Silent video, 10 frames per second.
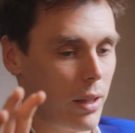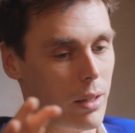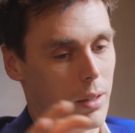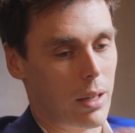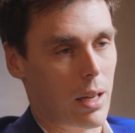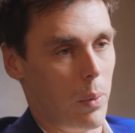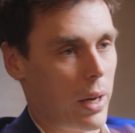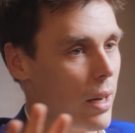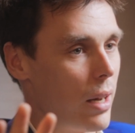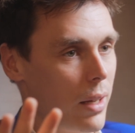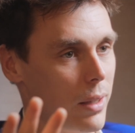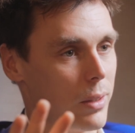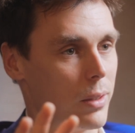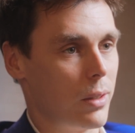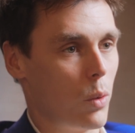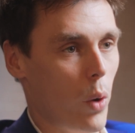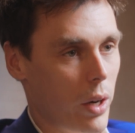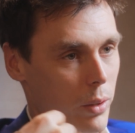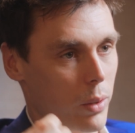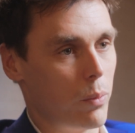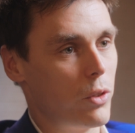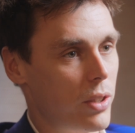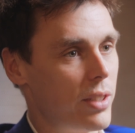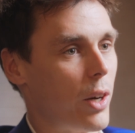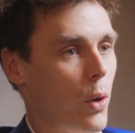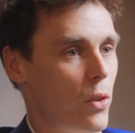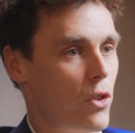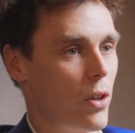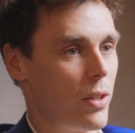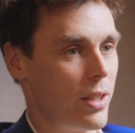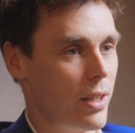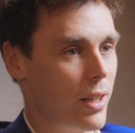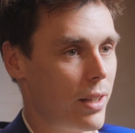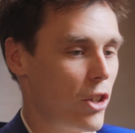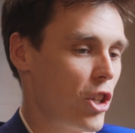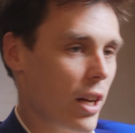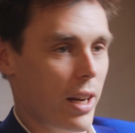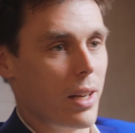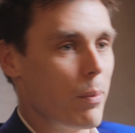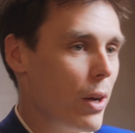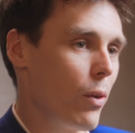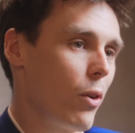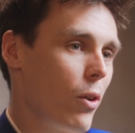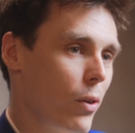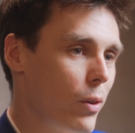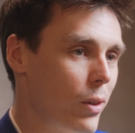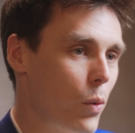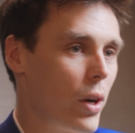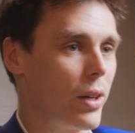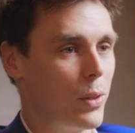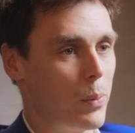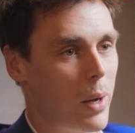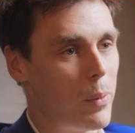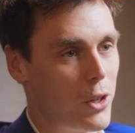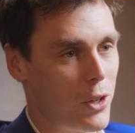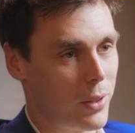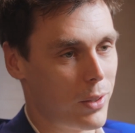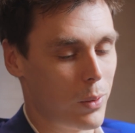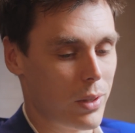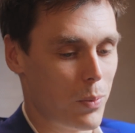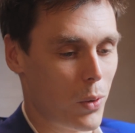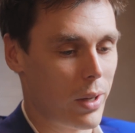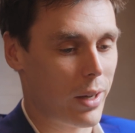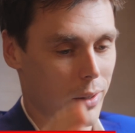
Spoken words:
and Gabriela wear the circus jersey, and Jacques and my uncle wear the Barbagians, so it's more like